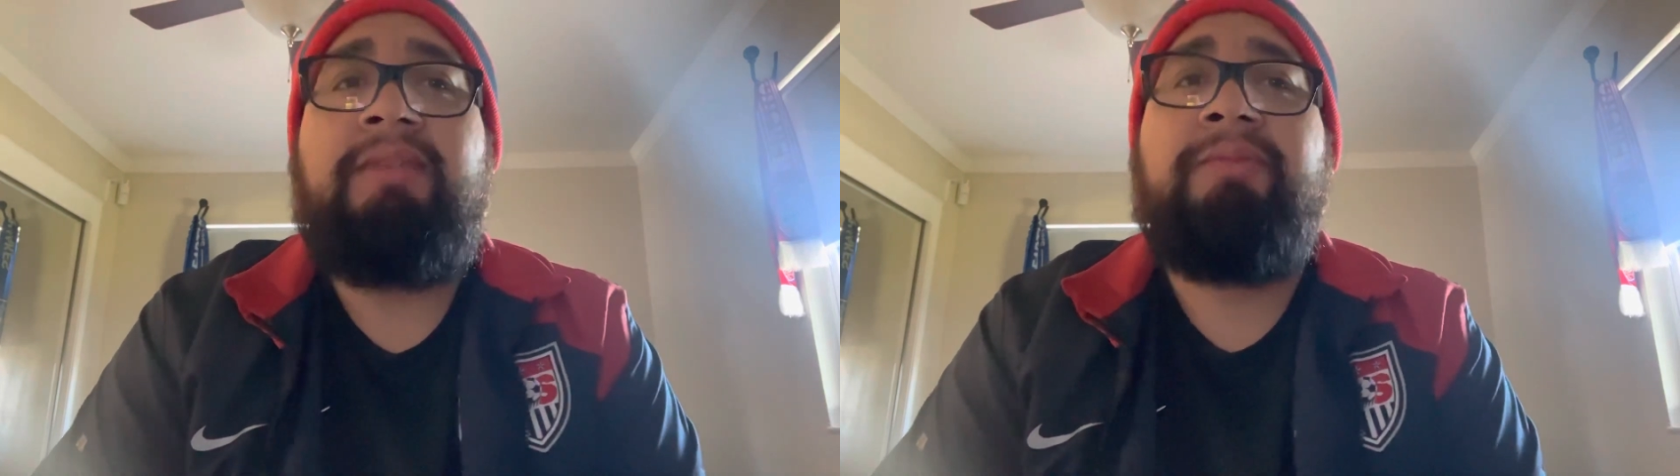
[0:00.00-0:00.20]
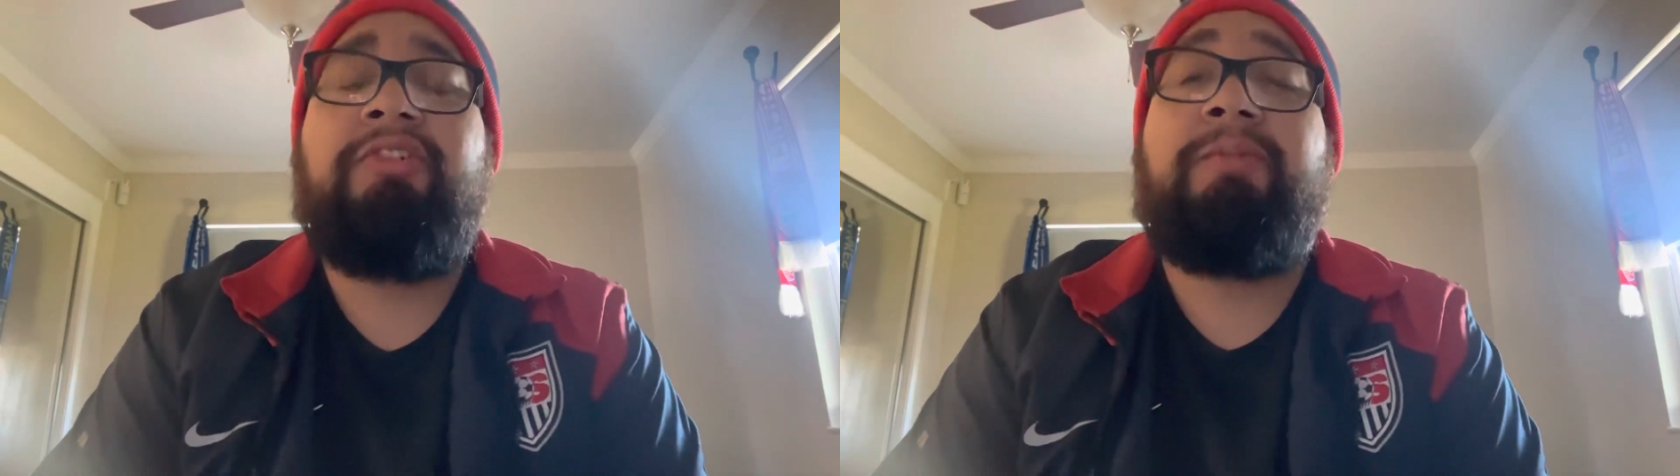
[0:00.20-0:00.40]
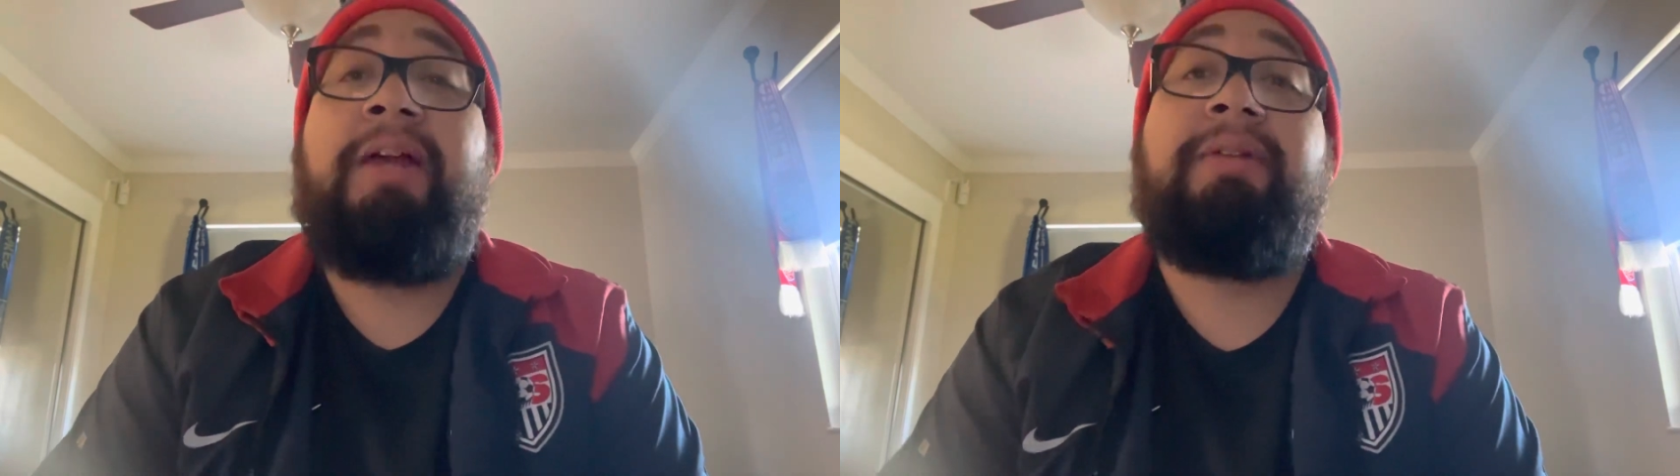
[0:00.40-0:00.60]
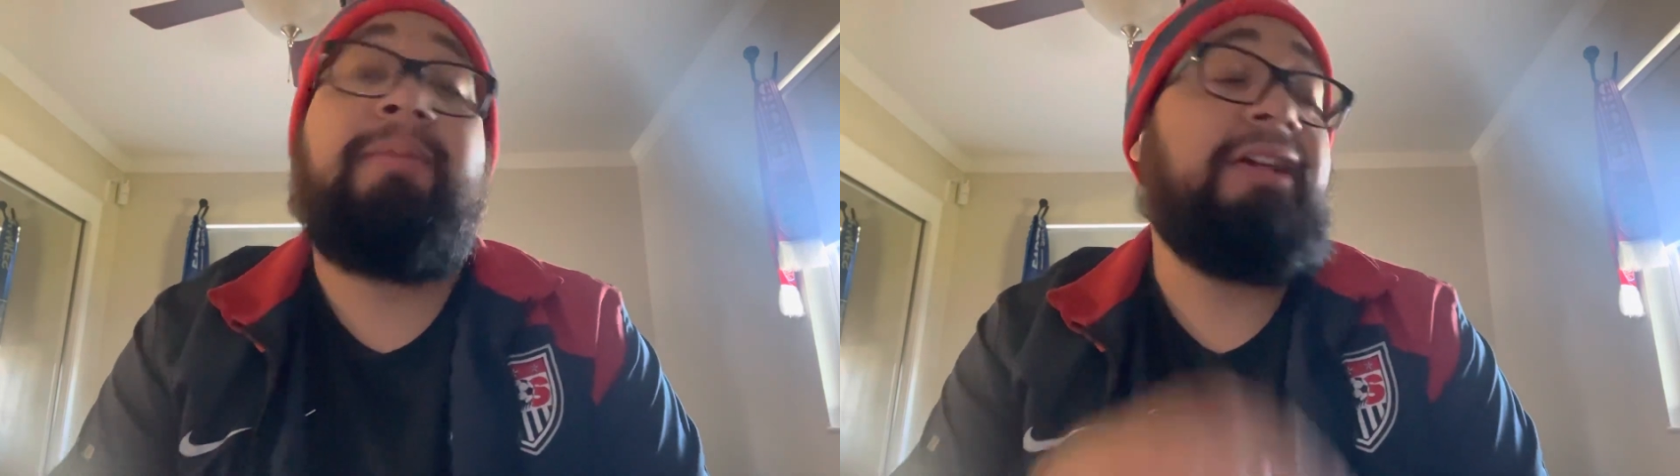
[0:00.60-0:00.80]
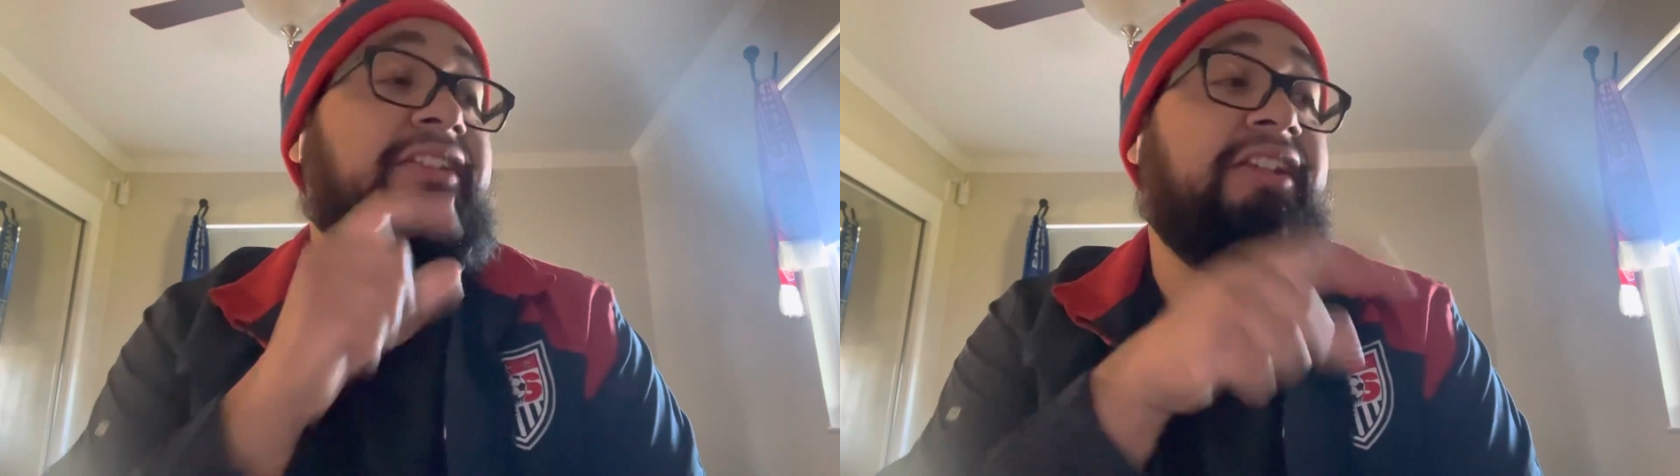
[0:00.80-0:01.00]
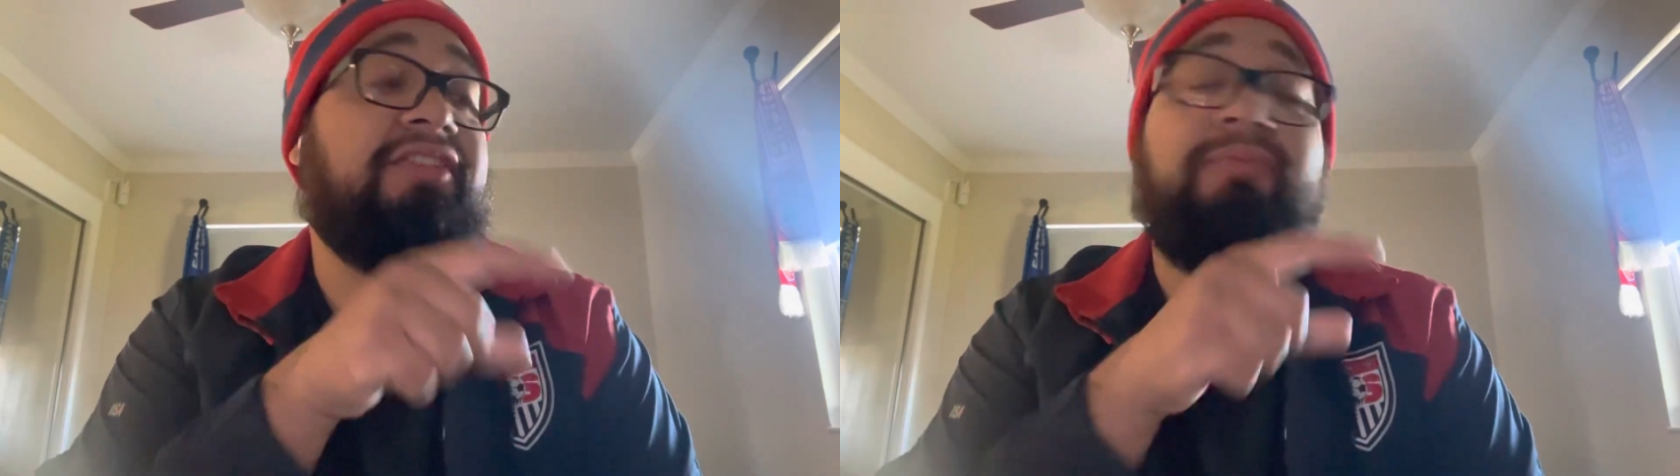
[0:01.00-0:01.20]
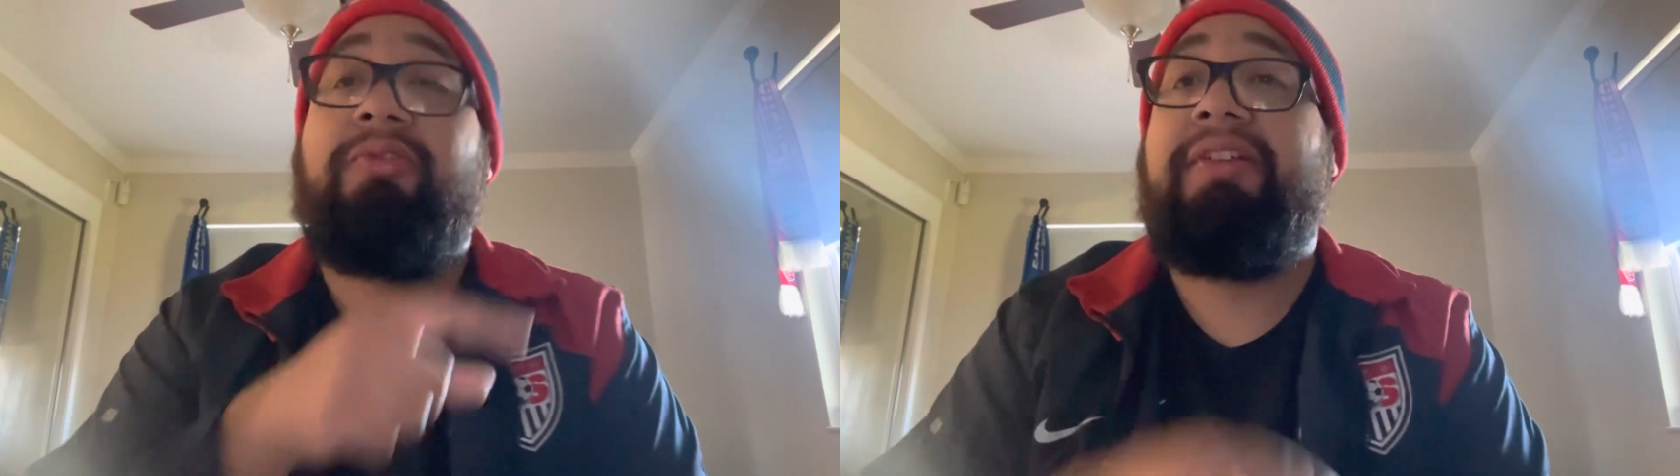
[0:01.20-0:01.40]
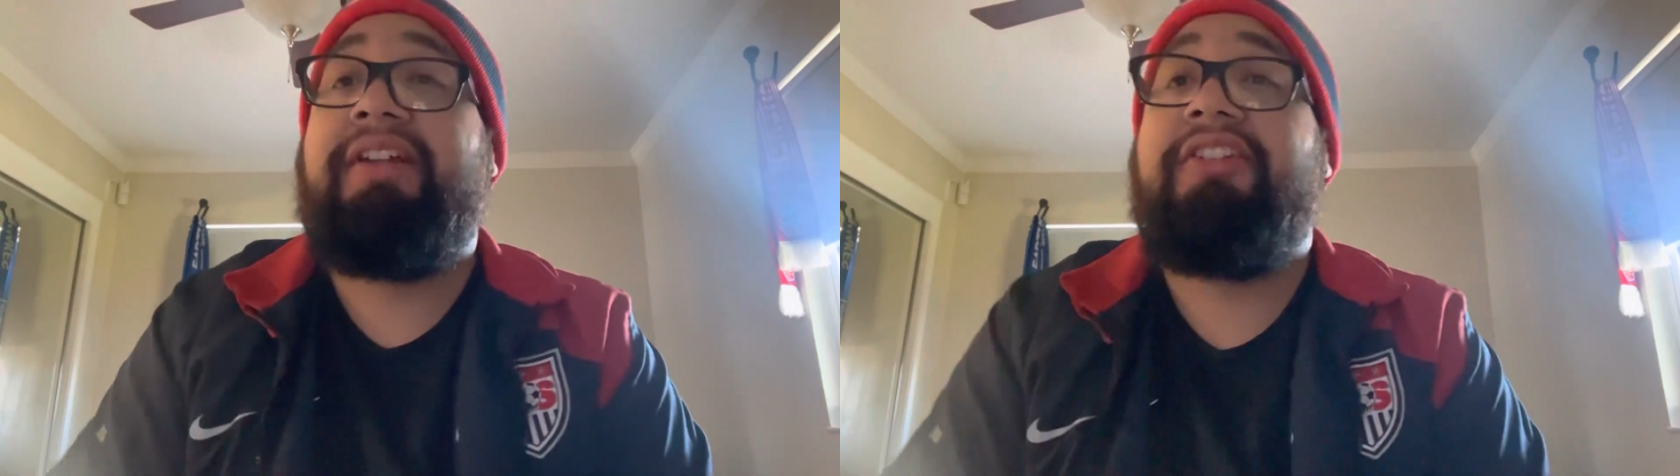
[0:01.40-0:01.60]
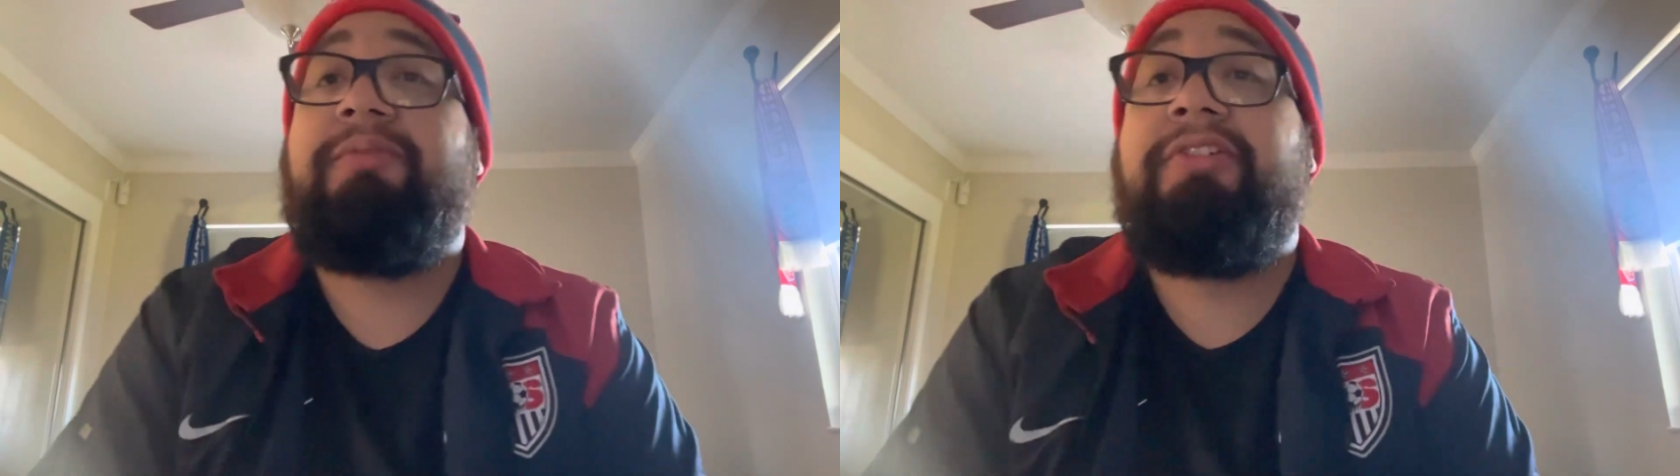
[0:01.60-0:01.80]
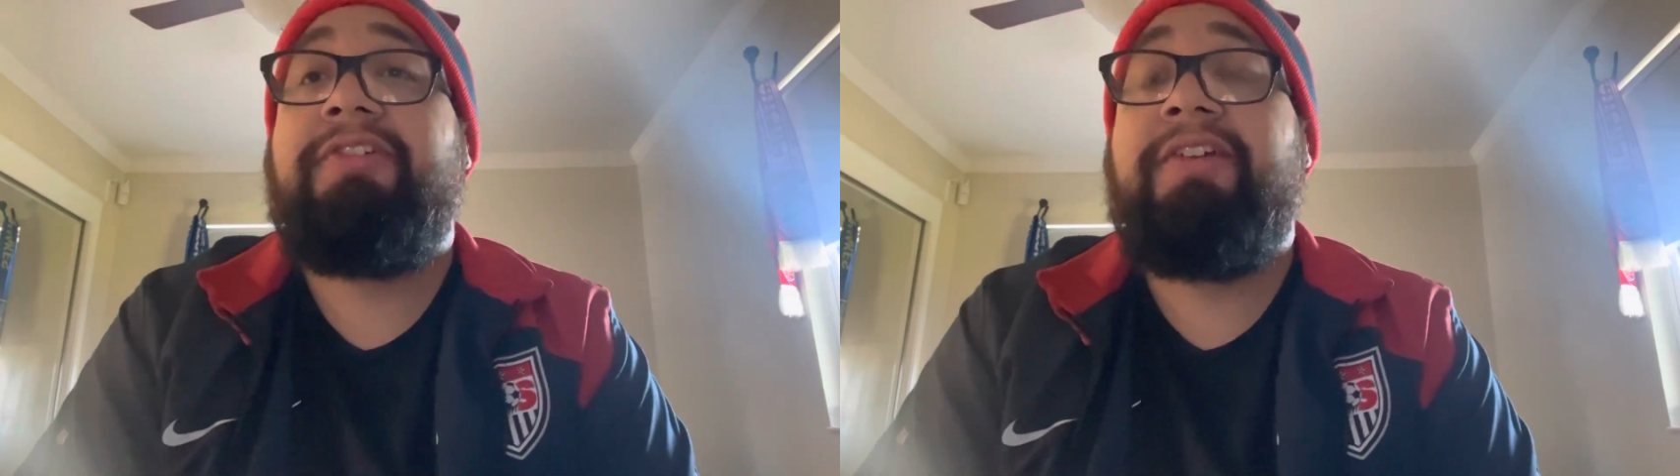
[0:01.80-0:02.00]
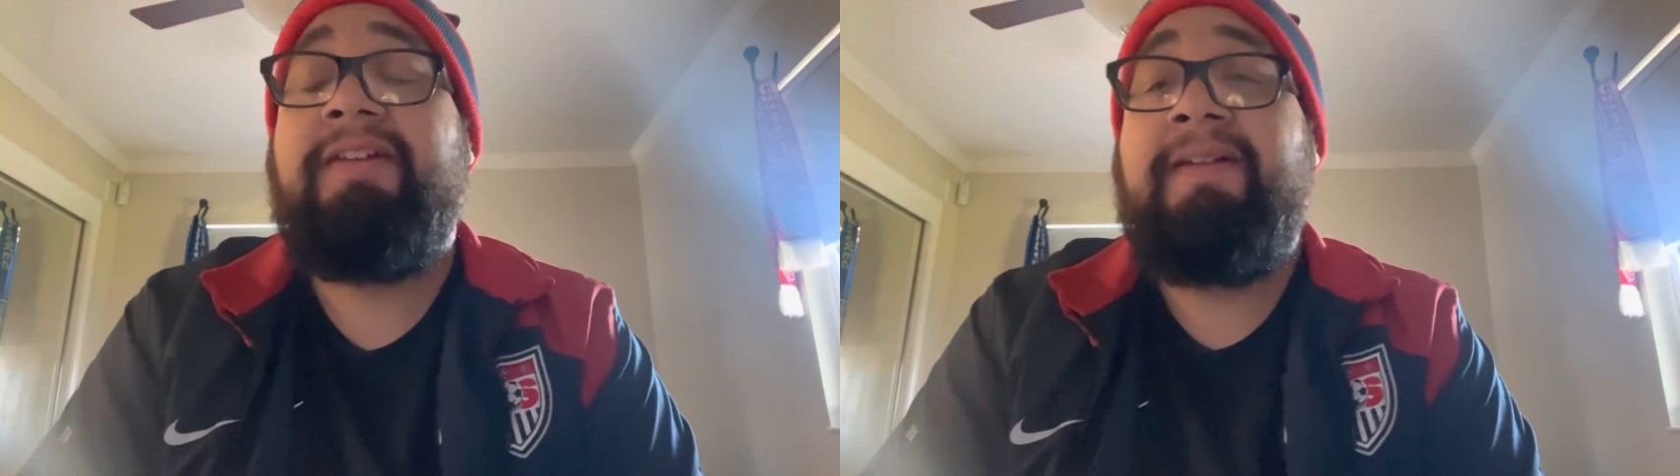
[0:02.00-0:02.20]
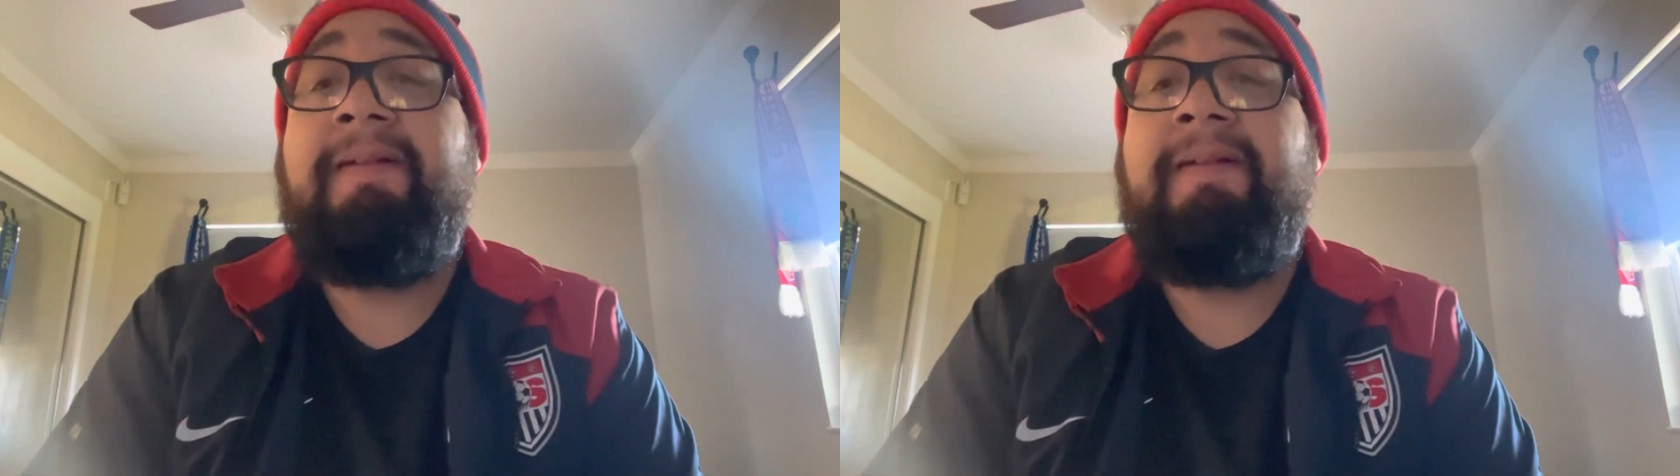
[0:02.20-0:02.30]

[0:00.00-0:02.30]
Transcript: I'm super happy. I might take some more of that. It was pretty good.